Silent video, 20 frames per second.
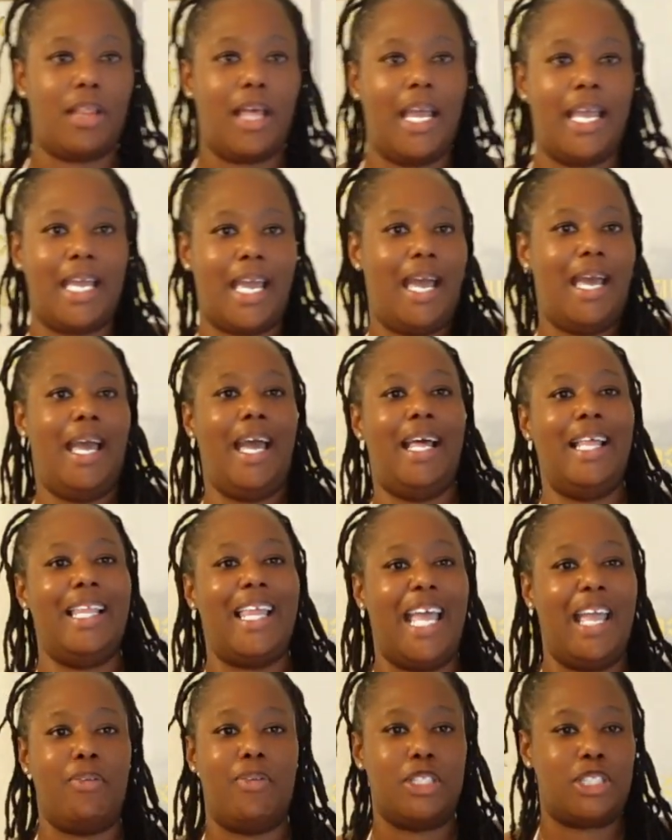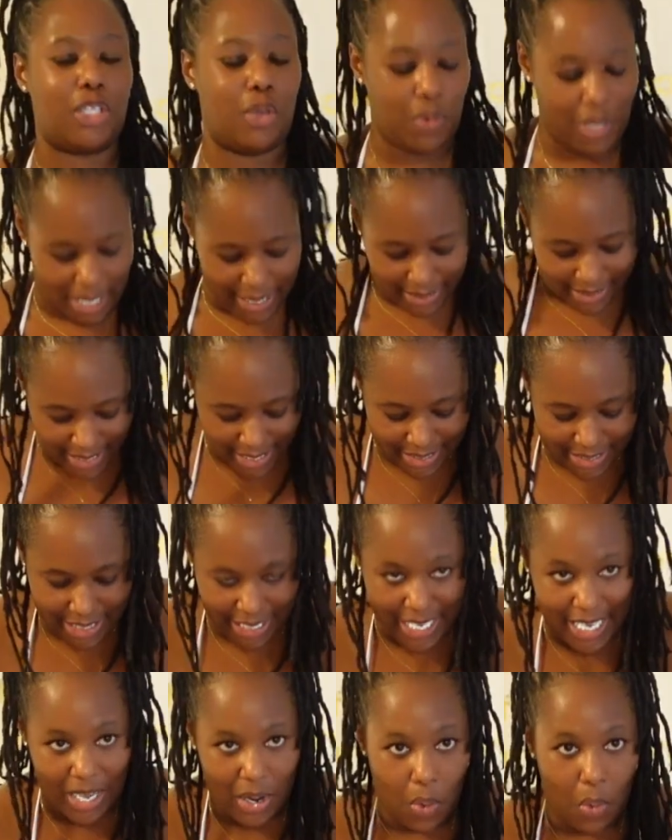Like it was so easy to
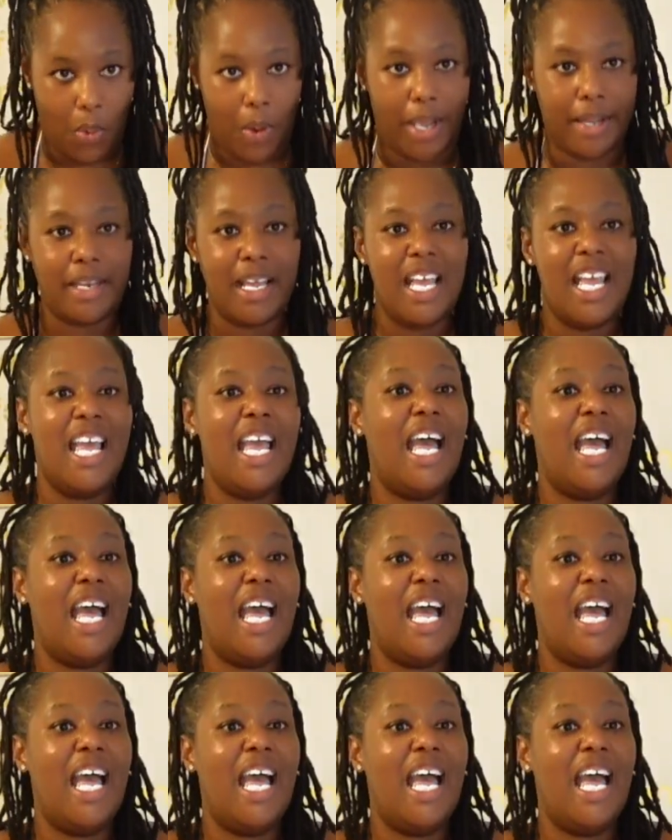get on.